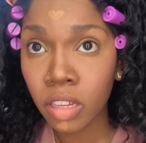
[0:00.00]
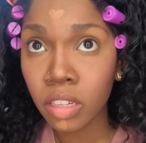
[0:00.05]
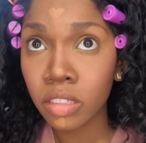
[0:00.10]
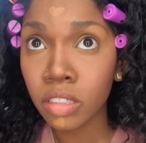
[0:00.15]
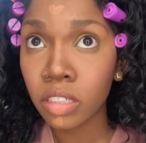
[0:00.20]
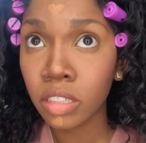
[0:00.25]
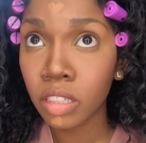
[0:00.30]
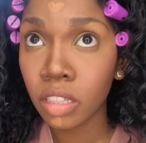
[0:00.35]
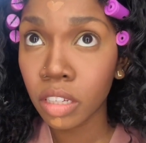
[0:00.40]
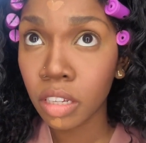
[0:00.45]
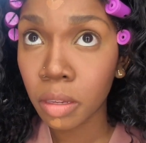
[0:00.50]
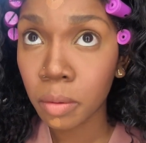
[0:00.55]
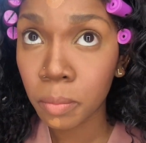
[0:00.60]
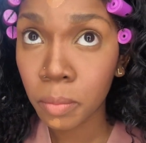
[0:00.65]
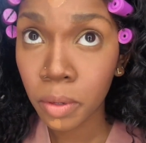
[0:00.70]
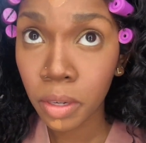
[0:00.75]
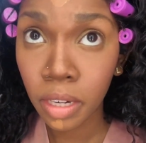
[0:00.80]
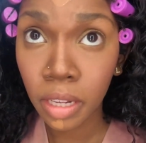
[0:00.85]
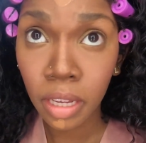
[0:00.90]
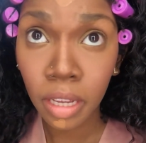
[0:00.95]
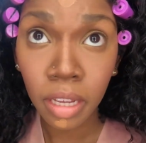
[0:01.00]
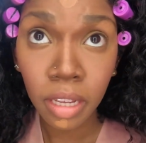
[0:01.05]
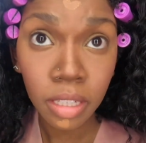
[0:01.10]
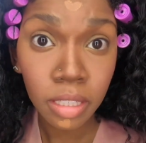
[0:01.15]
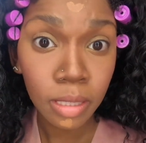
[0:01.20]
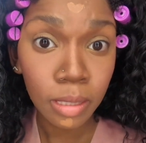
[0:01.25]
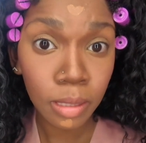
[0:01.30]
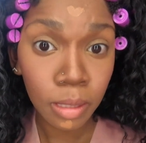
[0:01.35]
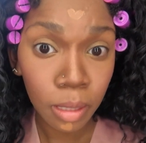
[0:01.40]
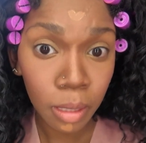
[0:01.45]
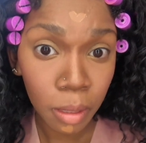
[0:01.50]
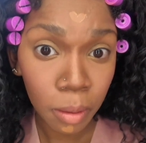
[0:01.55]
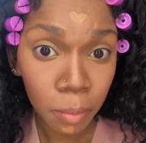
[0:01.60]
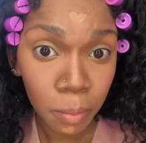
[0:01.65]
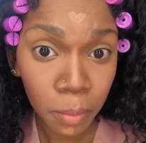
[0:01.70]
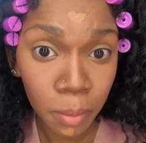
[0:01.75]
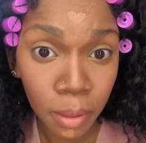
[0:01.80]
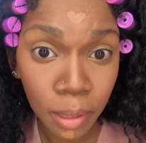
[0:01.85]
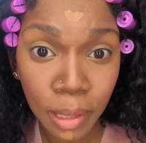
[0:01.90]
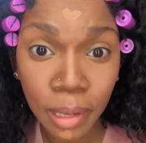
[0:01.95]
She's looking pretty good. She's looking
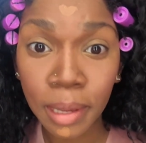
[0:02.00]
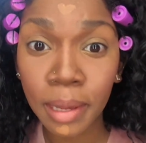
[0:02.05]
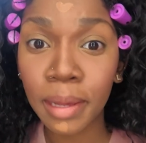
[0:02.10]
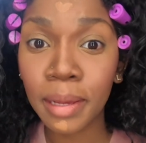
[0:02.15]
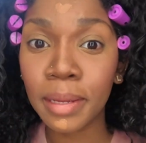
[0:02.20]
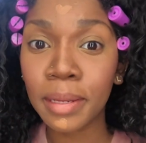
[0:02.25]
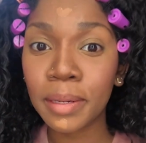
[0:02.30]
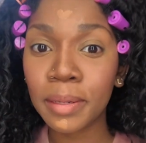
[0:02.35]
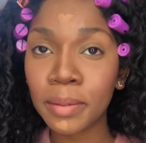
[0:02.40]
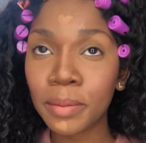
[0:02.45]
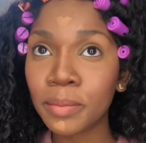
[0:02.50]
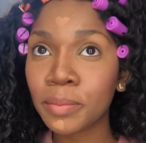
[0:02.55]
pretty good.